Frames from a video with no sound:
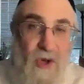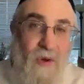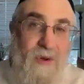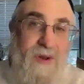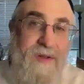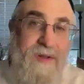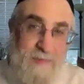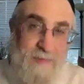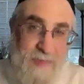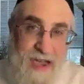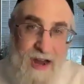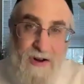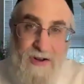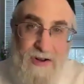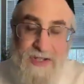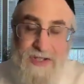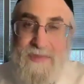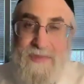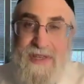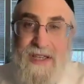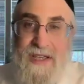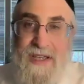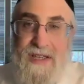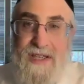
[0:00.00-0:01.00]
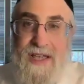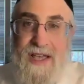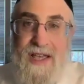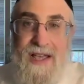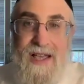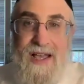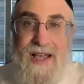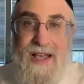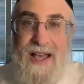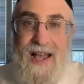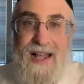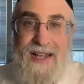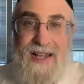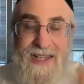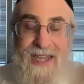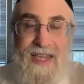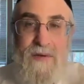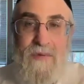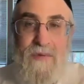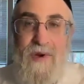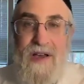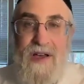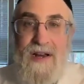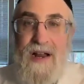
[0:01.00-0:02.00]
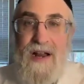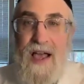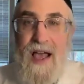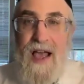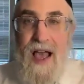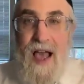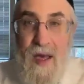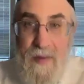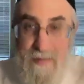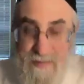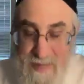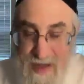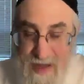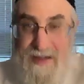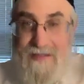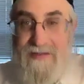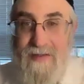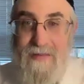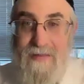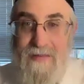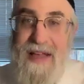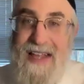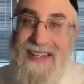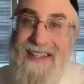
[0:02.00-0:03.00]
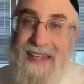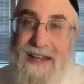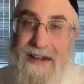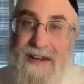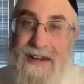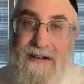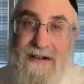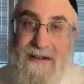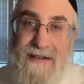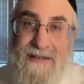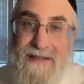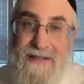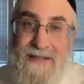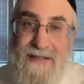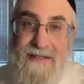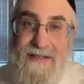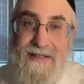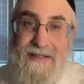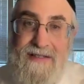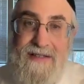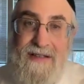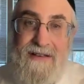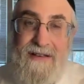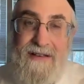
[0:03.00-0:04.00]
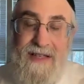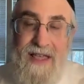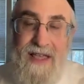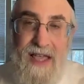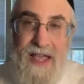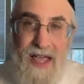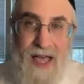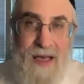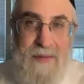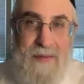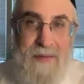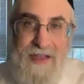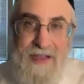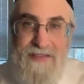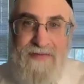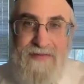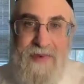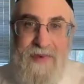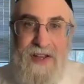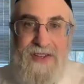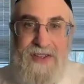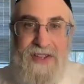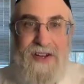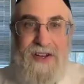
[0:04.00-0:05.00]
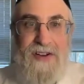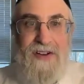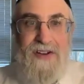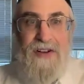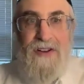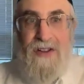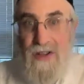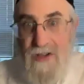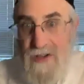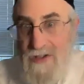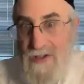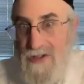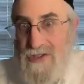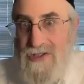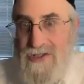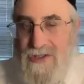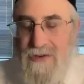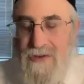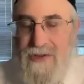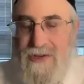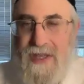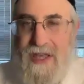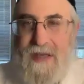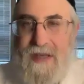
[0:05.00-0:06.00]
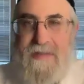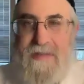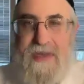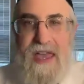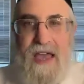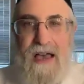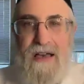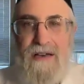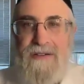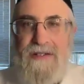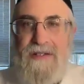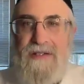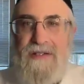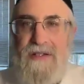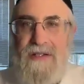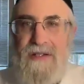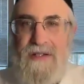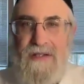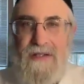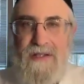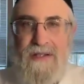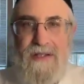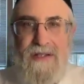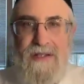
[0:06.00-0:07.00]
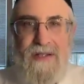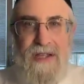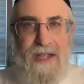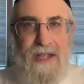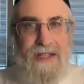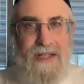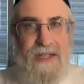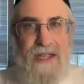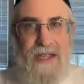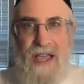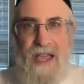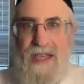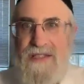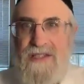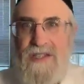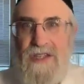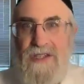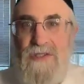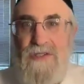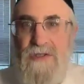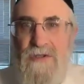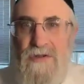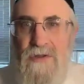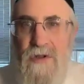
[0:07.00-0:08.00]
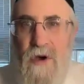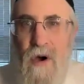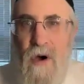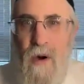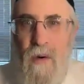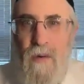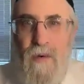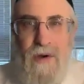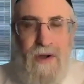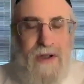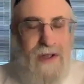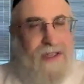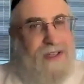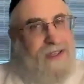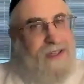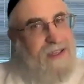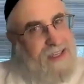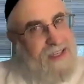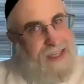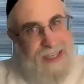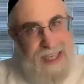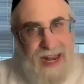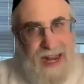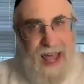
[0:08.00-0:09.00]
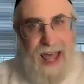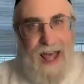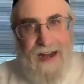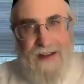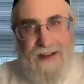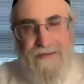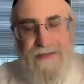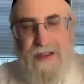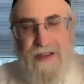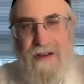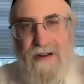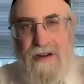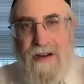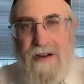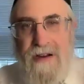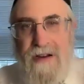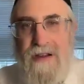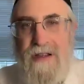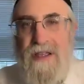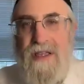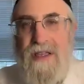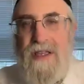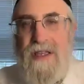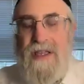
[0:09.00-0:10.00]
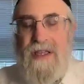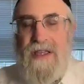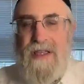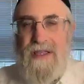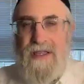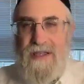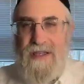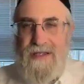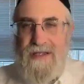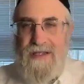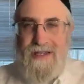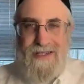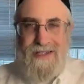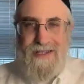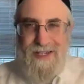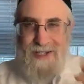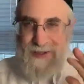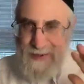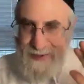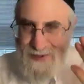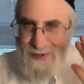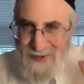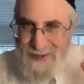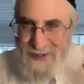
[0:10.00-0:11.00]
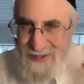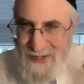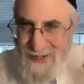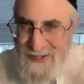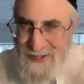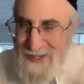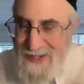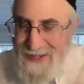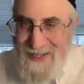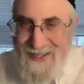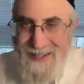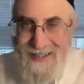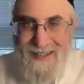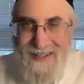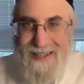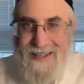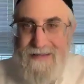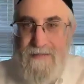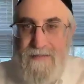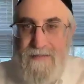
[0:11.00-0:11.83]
don't embarrass me. I'll tell you what, I'll pay for my dinner. Okay, I'll pay for my dinner. Just don't kick me out. And the guy says, no, get out of here. He says, look,